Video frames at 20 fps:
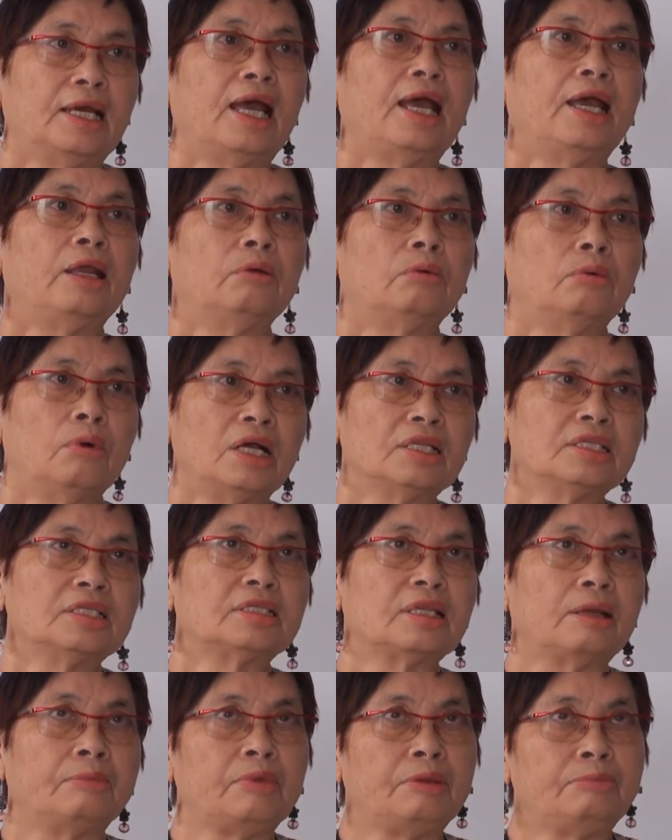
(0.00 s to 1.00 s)
And
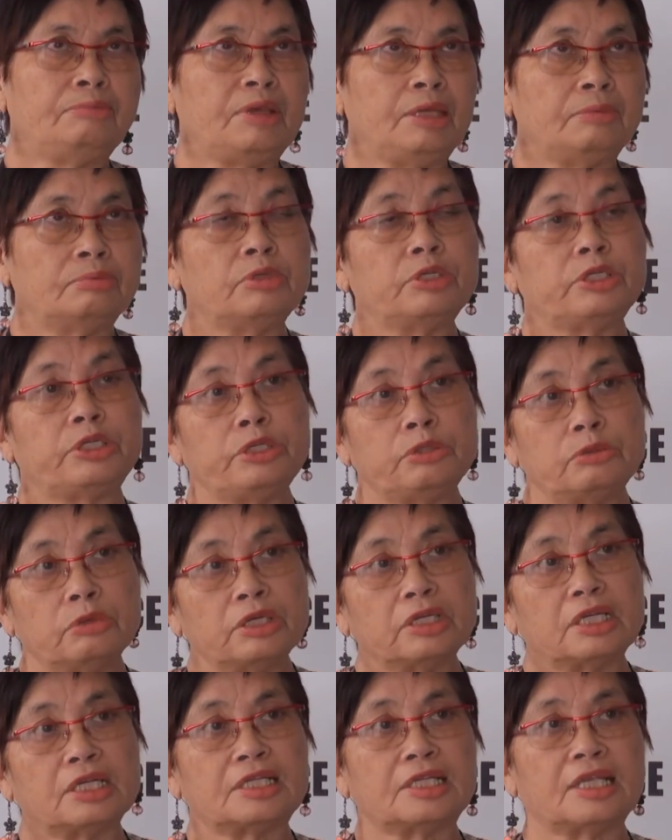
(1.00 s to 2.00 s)
once, people do
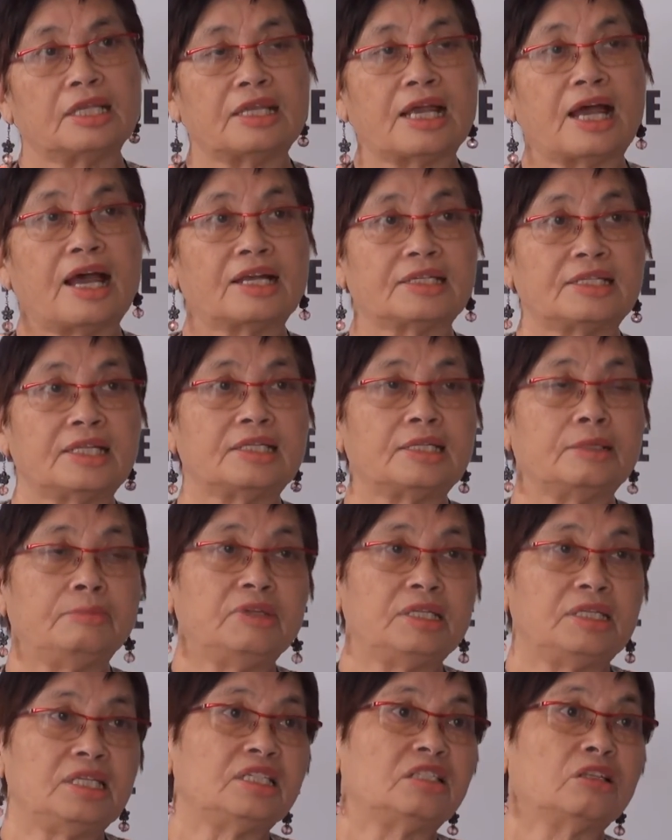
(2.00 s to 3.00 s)
understand that
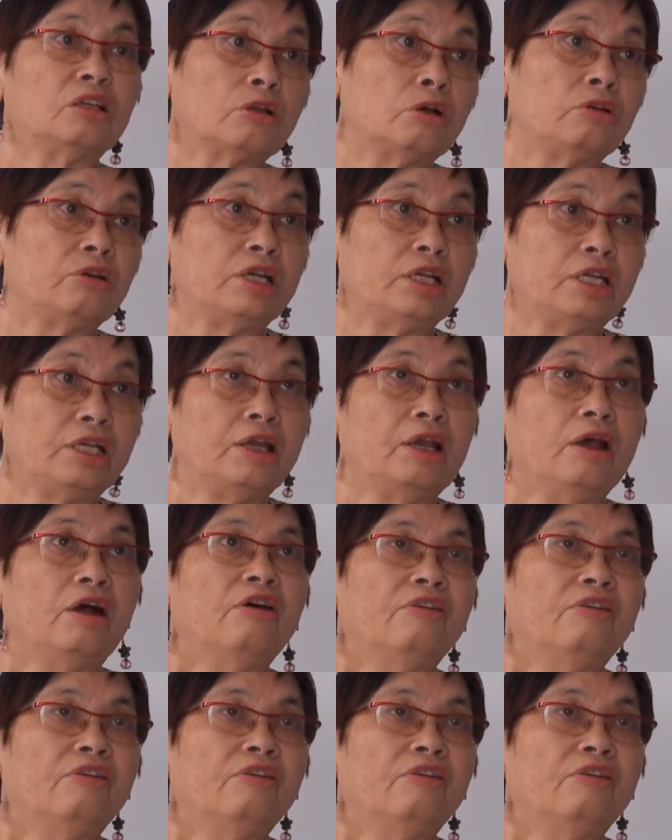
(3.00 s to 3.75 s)
accessibility is not only